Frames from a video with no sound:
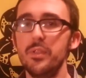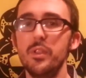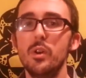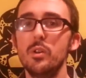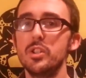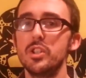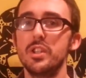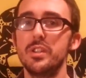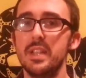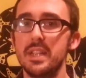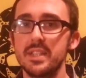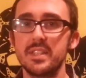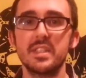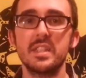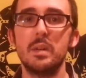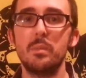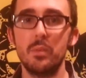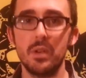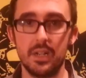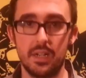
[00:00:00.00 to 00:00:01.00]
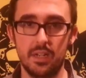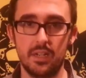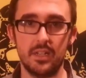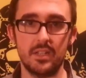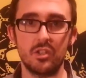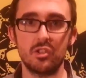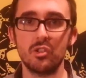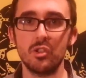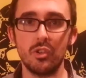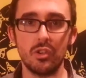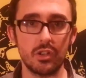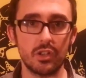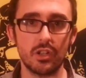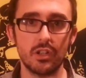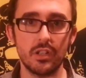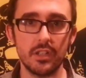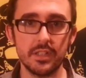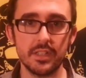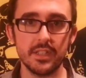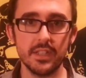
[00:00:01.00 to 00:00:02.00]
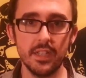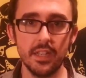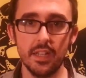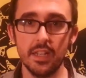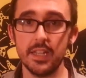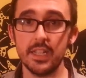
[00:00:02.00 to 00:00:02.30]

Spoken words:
notion that someone can control currency.